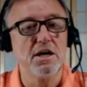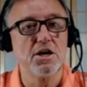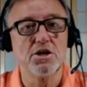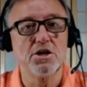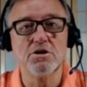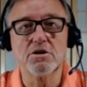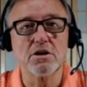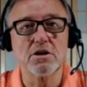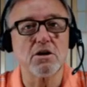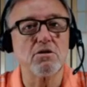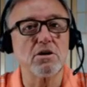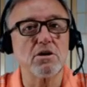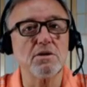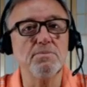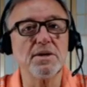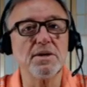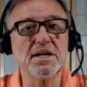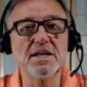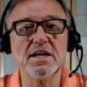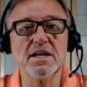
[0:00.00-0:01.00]
You can only
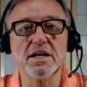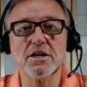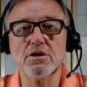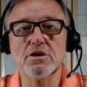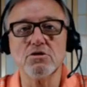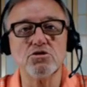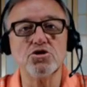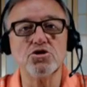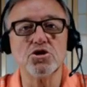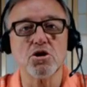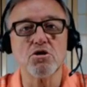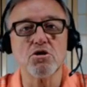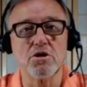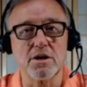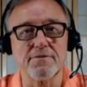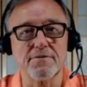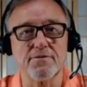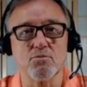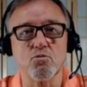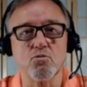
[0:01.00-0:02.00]
begin your journey
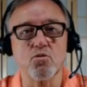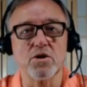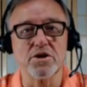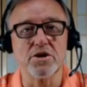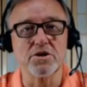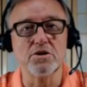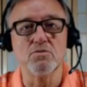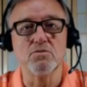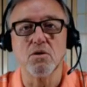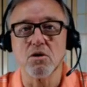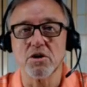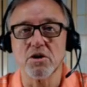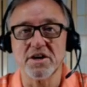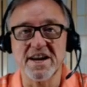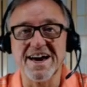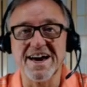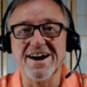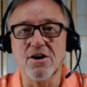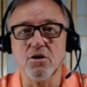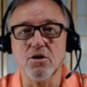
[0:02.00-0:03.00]
from where you are
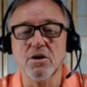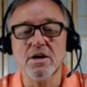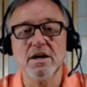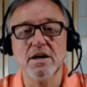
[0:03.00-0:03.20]
now.